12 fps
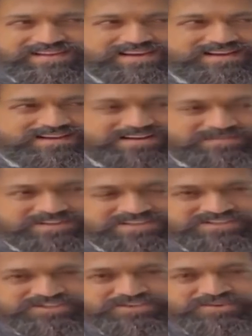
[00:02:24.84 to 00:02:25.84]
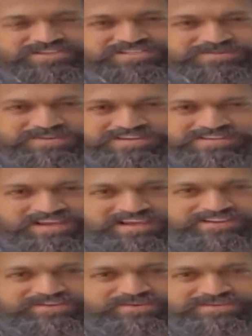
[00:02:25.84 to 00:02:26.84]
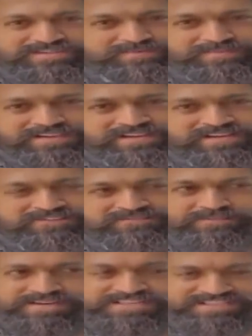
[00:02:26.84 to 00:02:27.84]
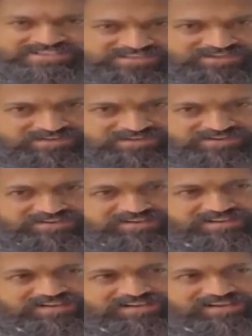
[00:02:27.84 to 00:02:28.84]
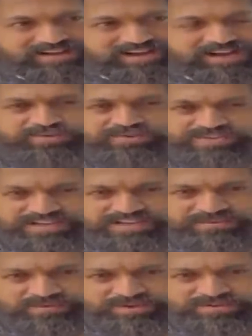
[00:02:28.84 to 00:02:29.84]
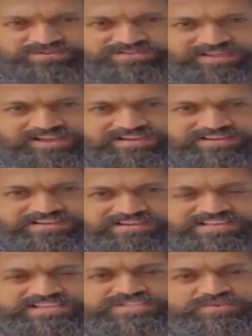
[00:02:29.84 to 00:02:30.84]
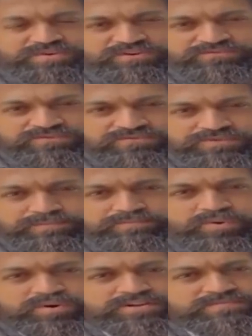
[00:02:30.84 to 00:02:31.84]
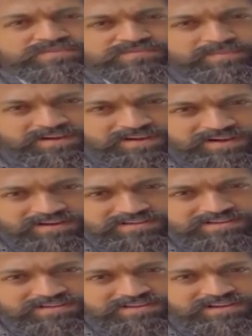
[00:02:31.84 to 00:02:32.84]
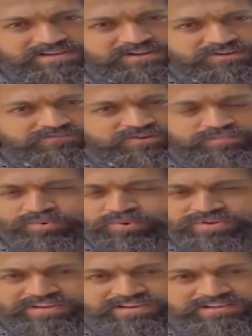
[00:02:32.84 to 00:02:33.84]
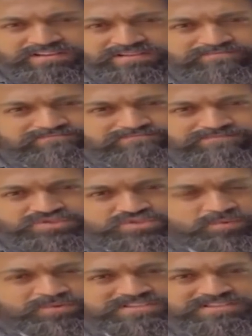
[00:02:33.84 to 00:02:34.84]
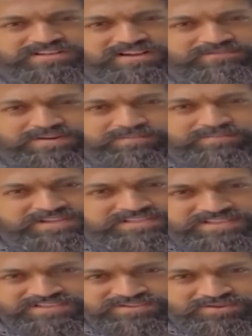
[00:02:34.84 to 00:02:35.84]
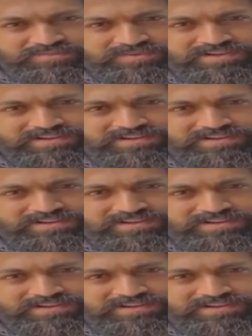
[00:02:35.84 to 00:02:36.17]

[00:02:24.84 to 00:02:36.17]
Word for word: And I'm in a situation where thank you isn't big enough, but still, I would really want to thank each one of you from bottom of my heart for pouring in so much love and blessings on me.